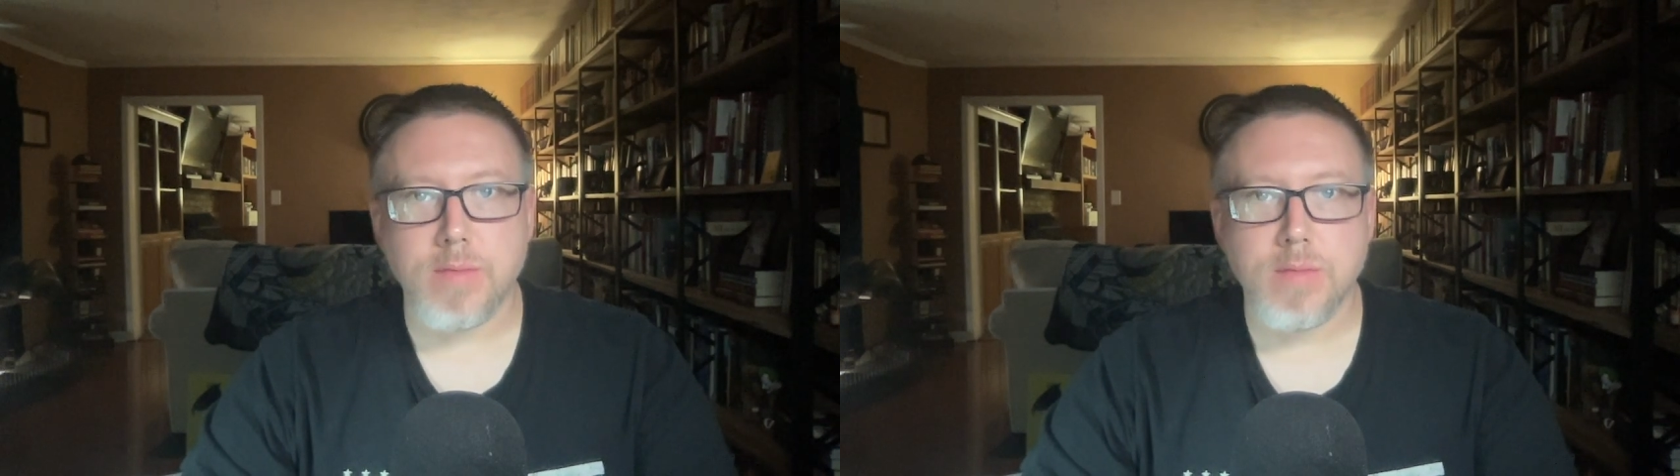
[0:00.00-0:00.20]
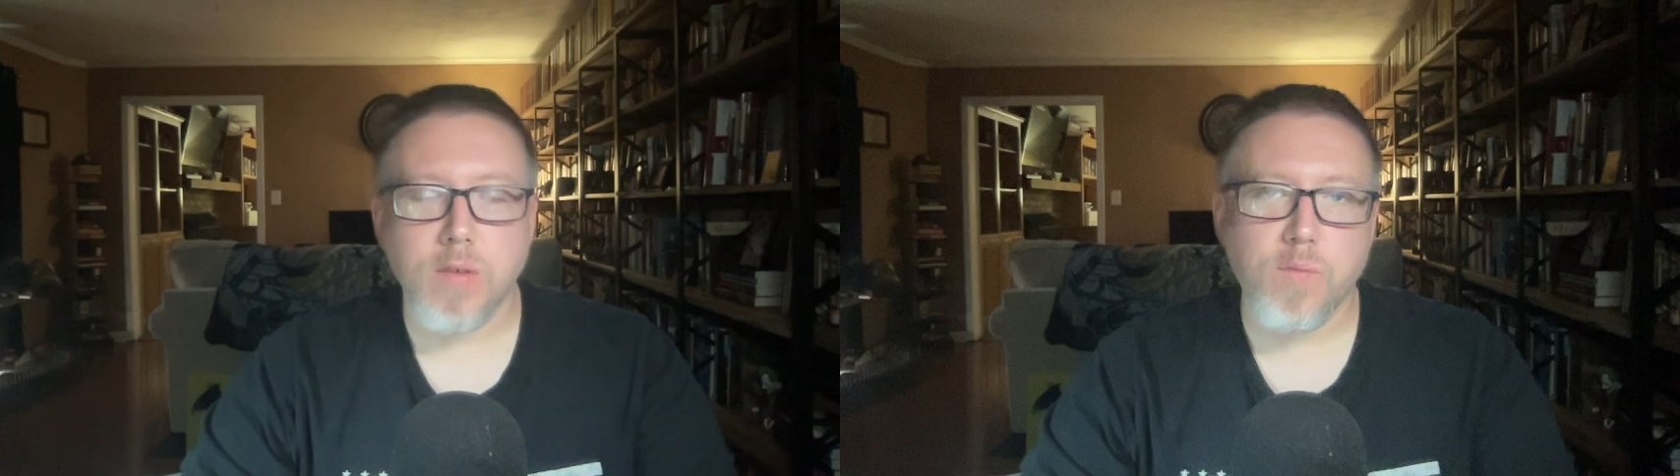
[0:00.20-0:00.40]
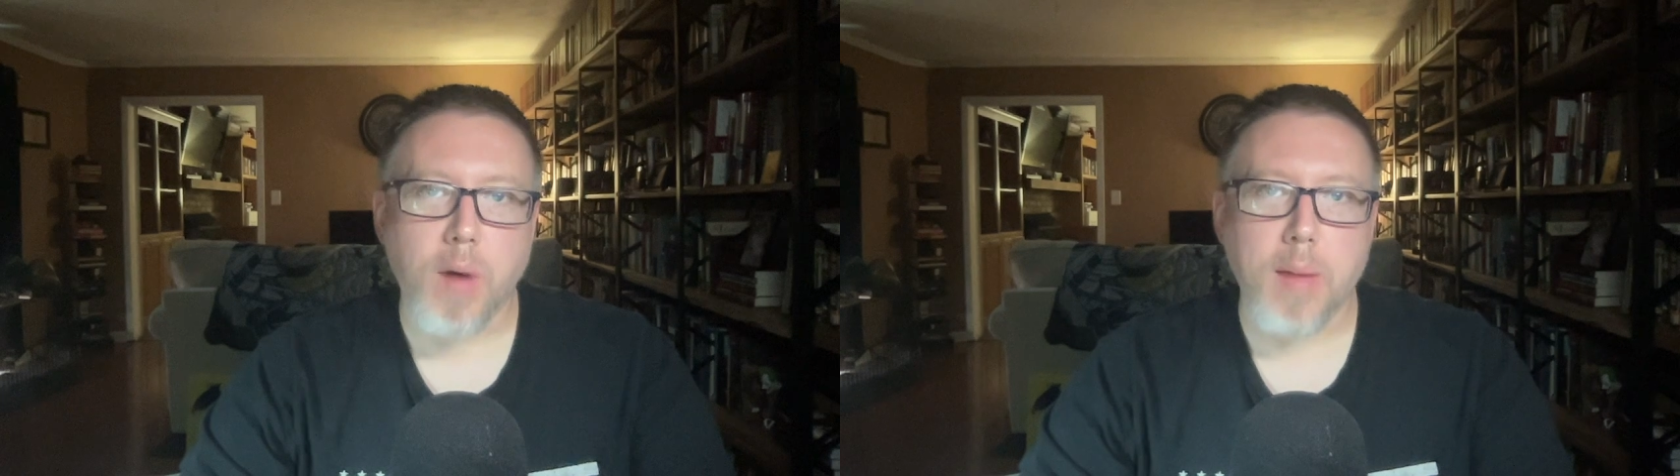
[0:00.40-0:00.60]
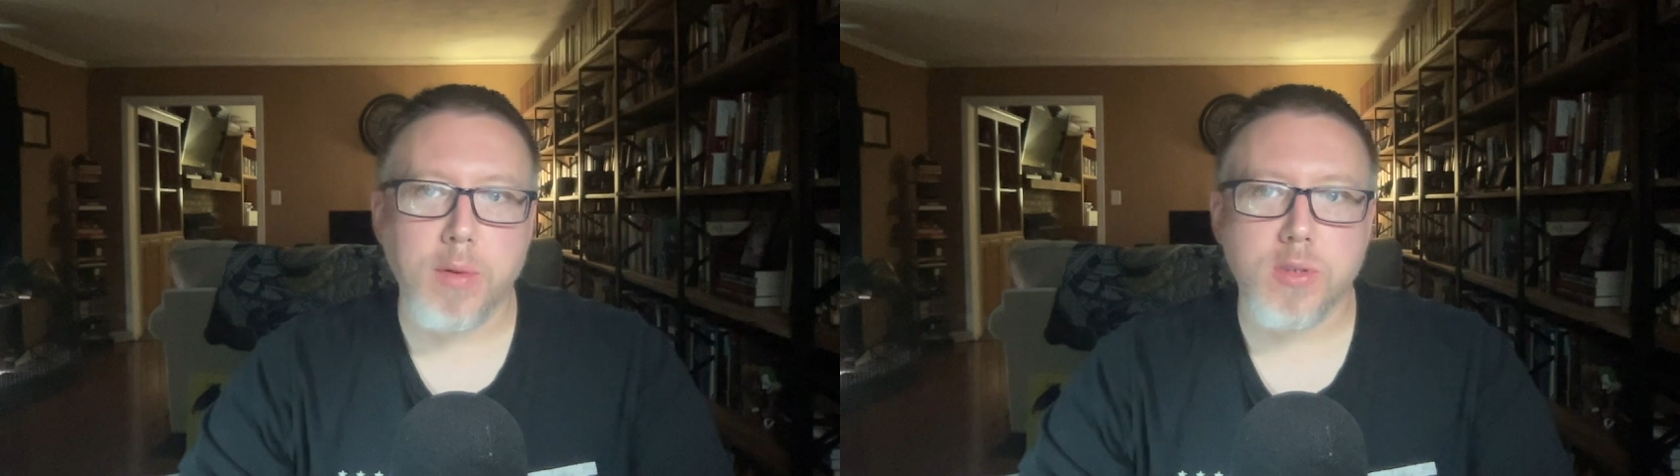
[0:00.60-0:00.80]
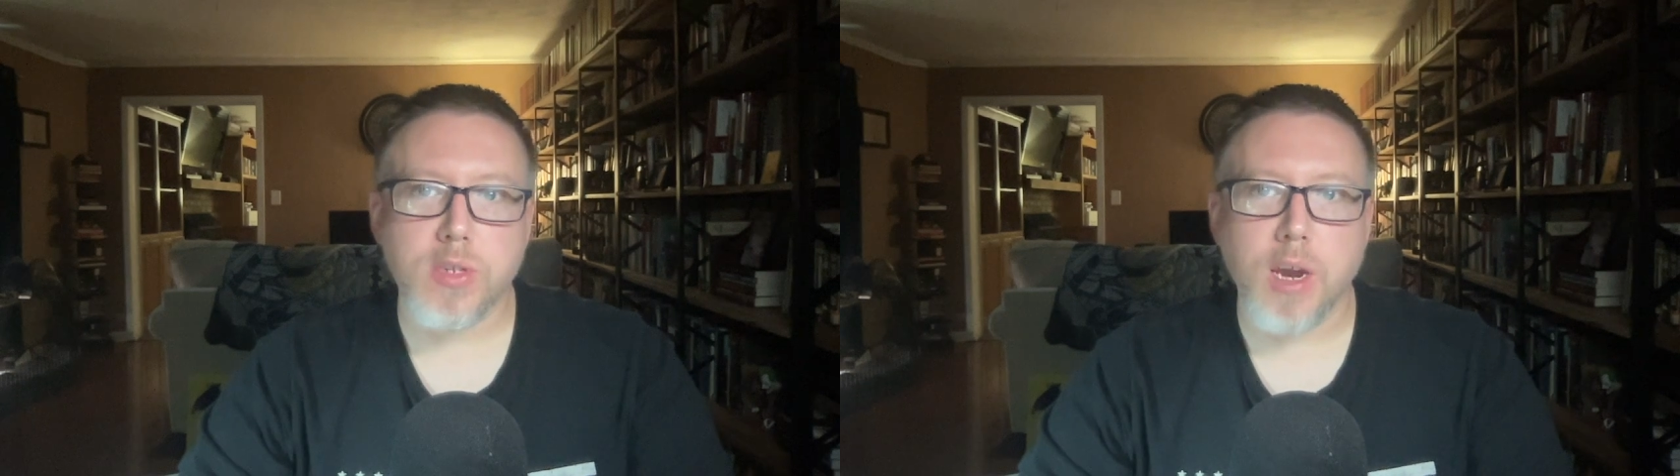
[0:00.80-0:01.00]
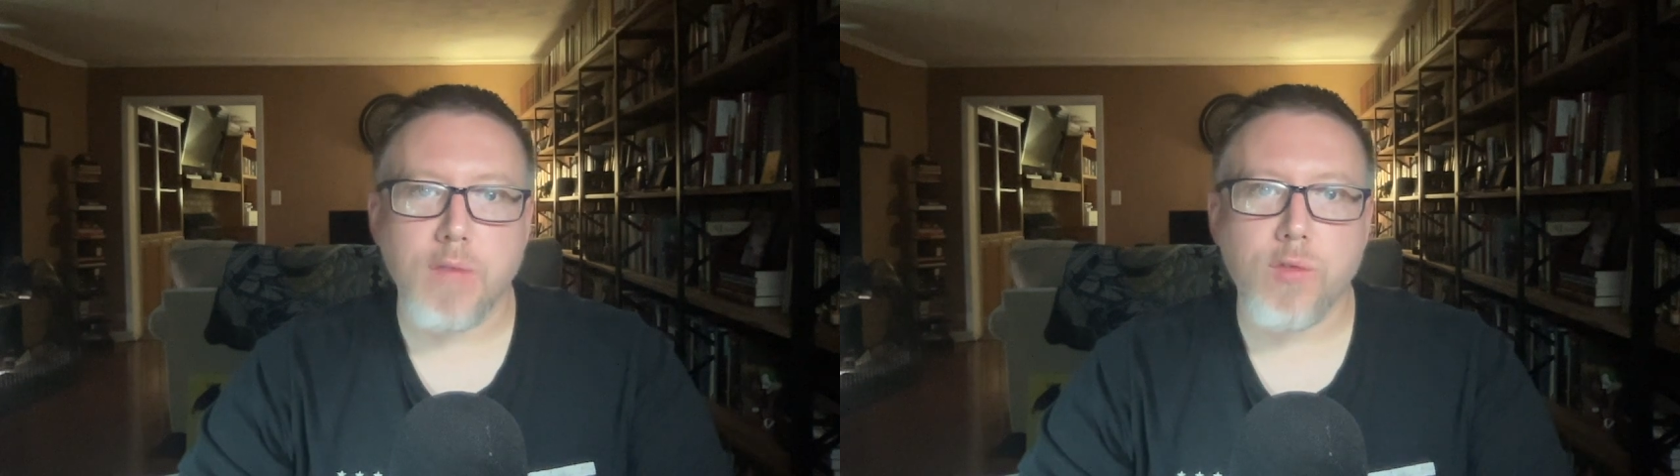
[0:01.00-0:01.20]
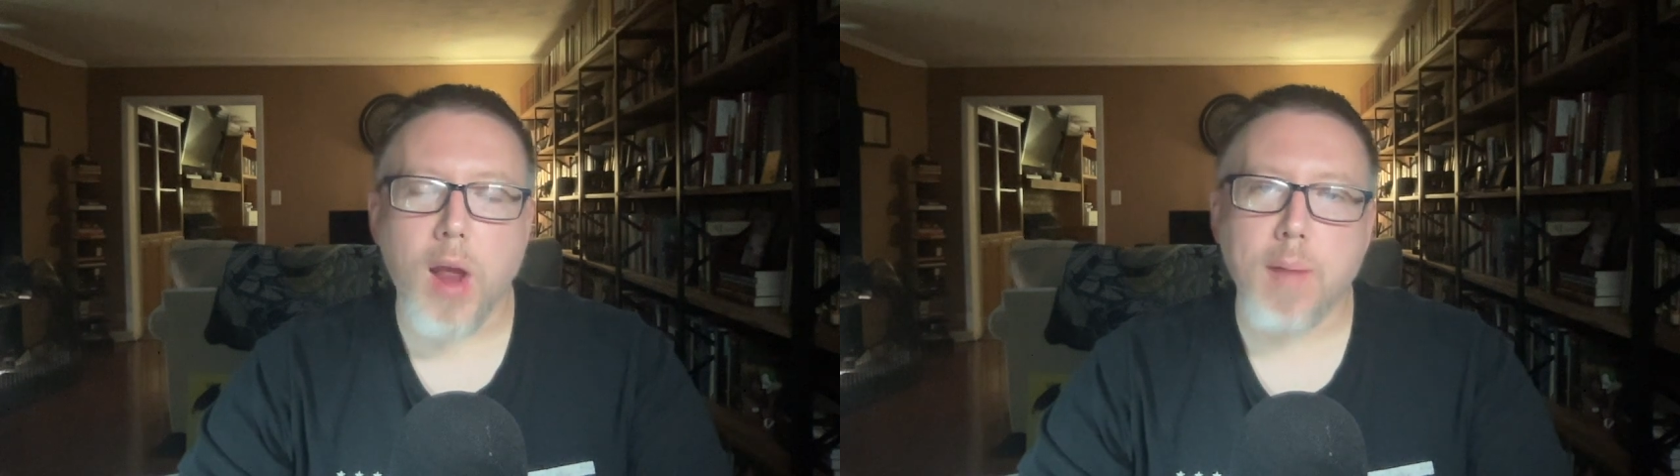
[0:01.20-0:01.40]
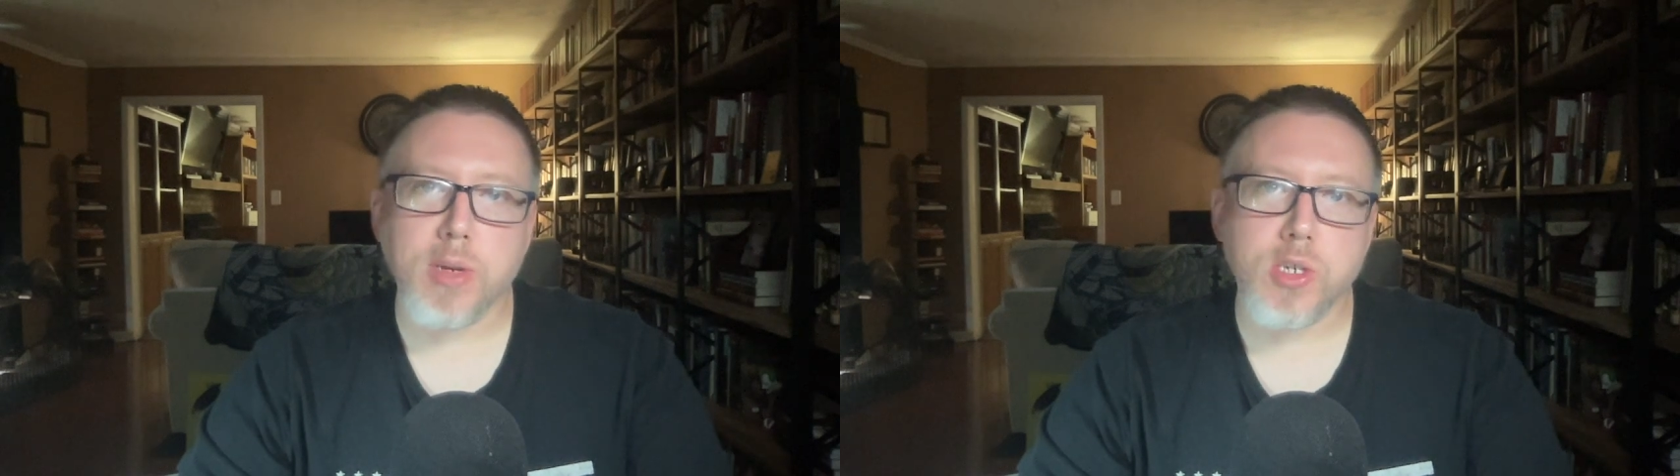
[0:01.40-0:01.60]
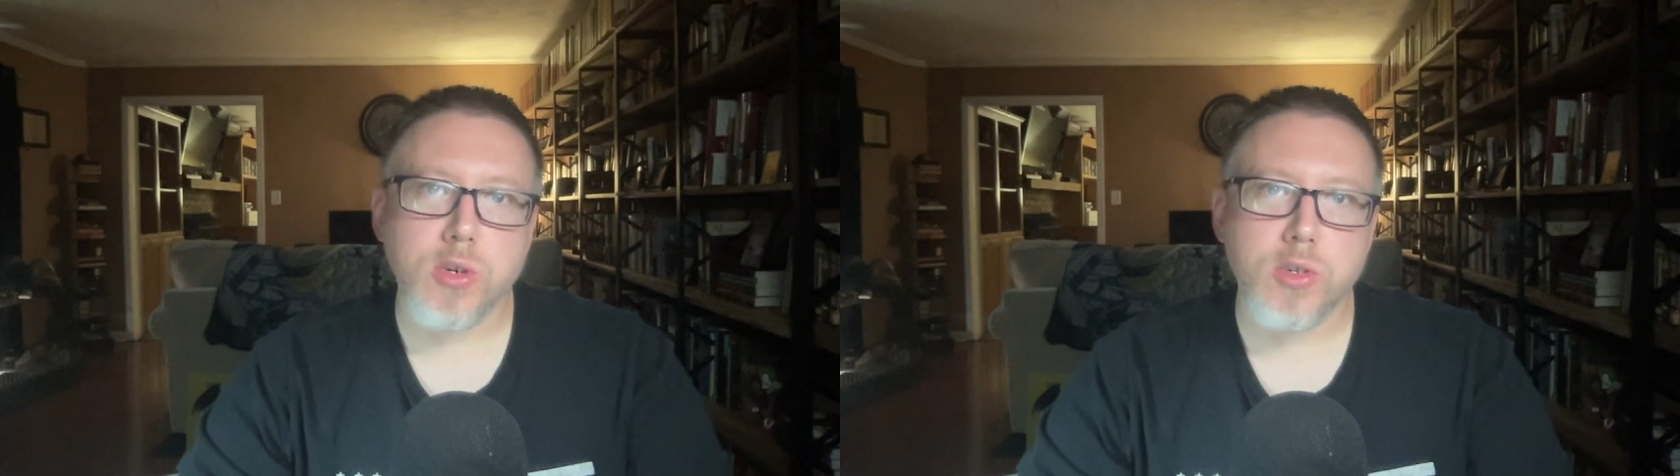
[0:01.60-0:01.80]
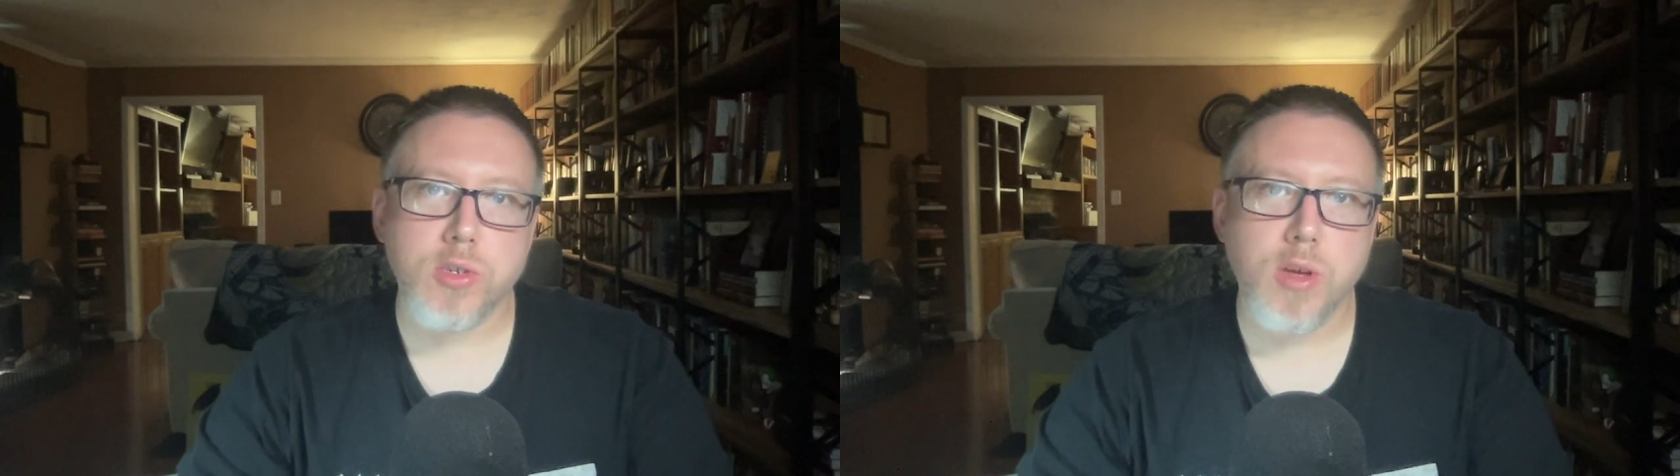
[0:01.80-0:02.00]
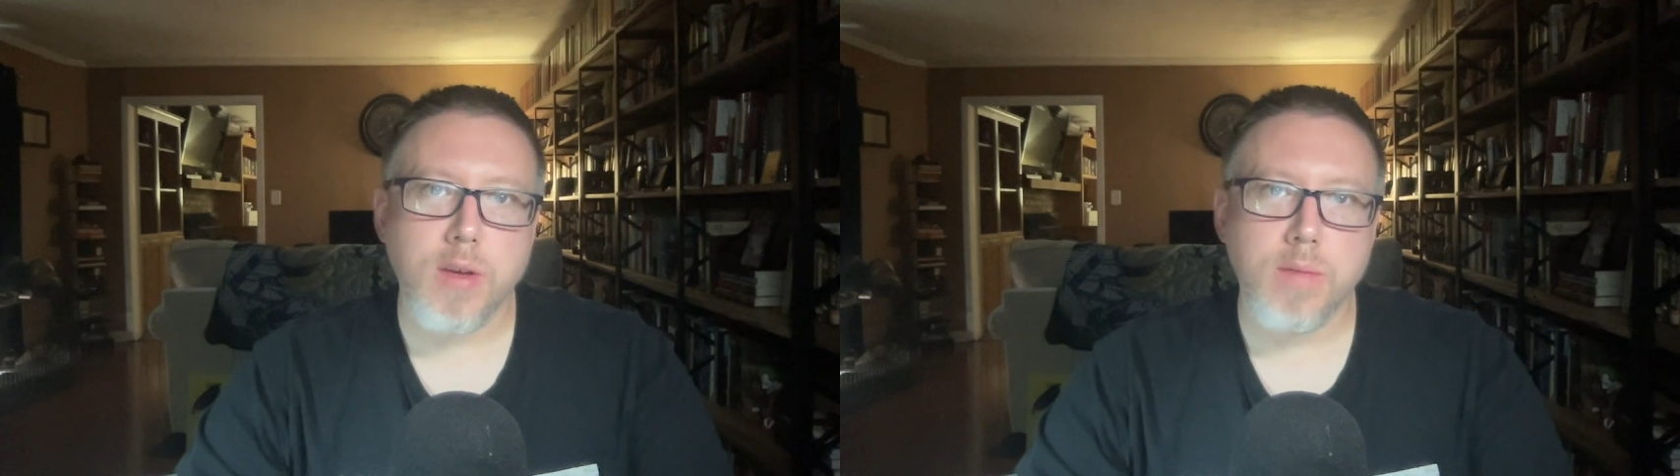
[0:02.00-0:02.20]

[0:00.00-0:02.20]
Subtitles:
of Bible Study for Amateurs.